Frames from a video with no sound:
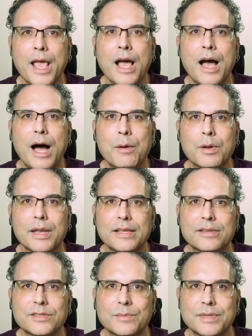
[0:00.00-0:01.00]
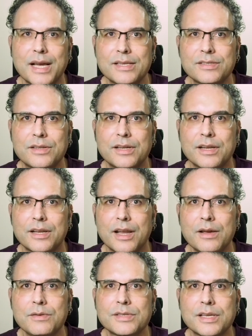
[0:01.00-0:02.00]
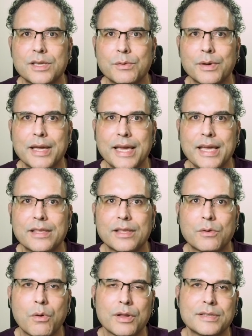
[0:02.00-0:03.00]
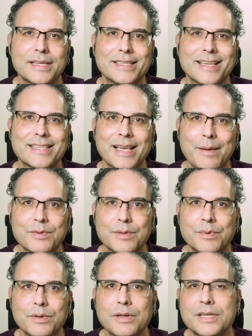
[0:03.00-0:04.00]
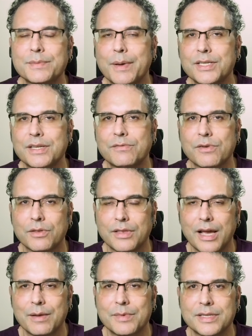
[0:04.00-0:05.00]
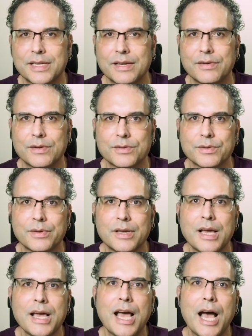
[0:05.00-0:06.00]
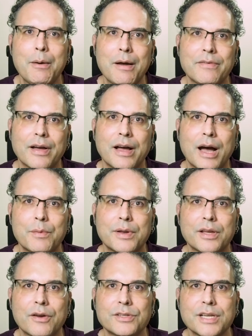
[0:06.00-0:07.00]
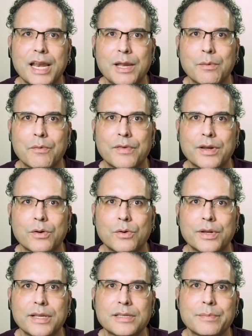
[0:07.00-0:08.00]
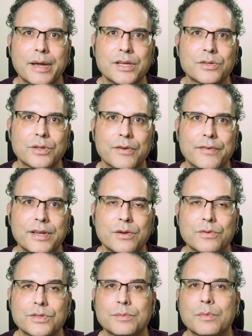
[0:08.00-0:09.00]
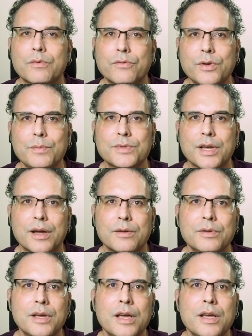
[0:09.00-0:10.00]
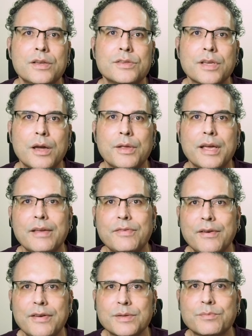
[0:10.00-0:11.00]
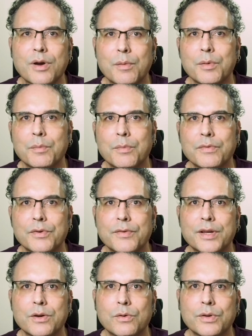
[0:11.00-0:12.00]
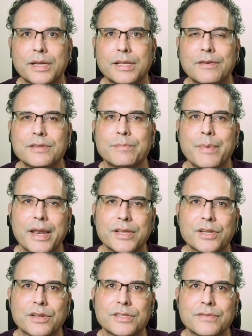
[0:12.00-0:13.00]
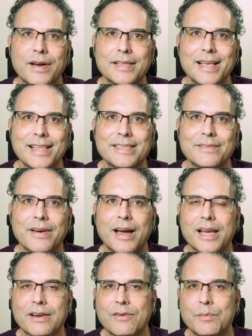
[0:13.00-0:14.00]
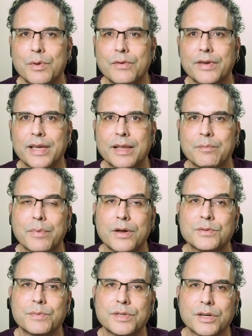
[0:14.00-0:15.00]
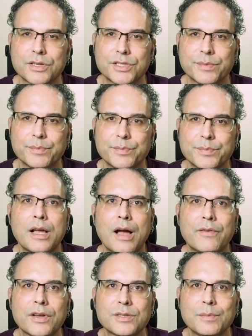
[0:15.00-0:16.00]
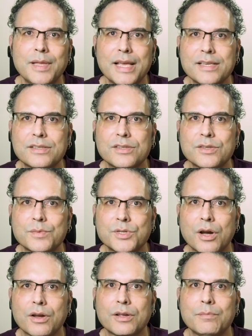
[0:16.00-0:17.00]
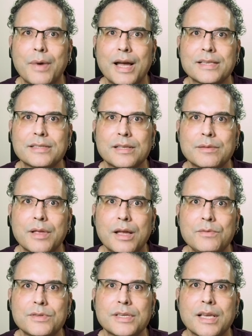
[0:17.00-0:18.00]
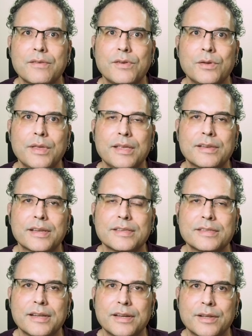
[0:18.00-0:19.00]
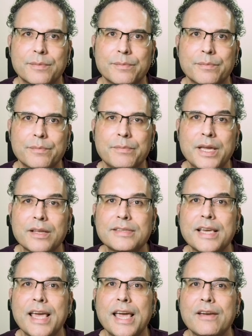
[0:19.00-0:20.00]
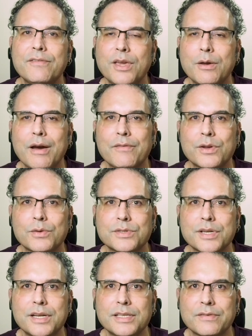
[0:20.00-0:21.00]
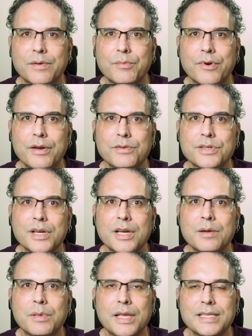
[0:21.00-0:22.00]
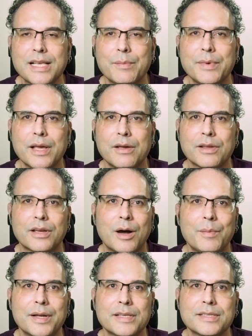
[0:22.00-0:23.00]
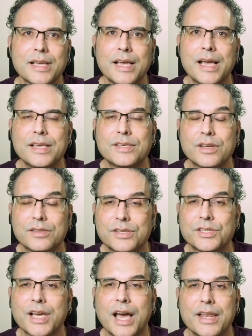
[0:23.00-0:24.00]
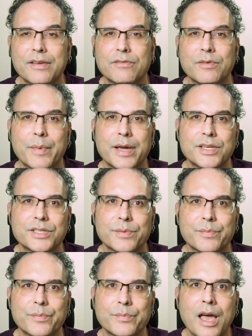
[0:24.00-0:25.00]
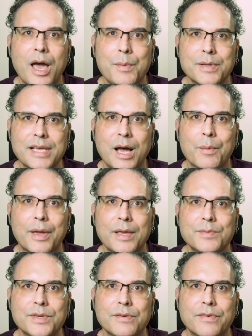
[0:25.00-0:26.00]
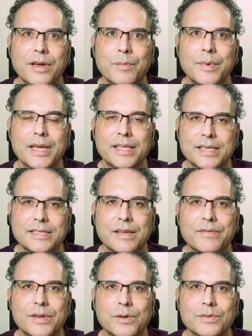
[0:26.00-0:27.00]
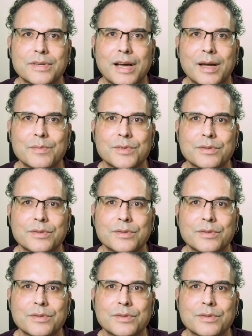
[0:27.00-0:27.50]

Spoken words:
I will link to some tests done in the notes and you will hear that the quality is acceptable, especially for online materials. However, I would encourage anyone recording to make sure they record some room tone so that if there is a problem with the recording, there is a better chance of identifying and removing it in post-production. I've got some links to some shotgun mics in the notes if you need to consider them. Be good to hear if you have an alternative approach. Please let me know in the comments. It's good to share the information. Hope this help keeps you filming in these difficult times.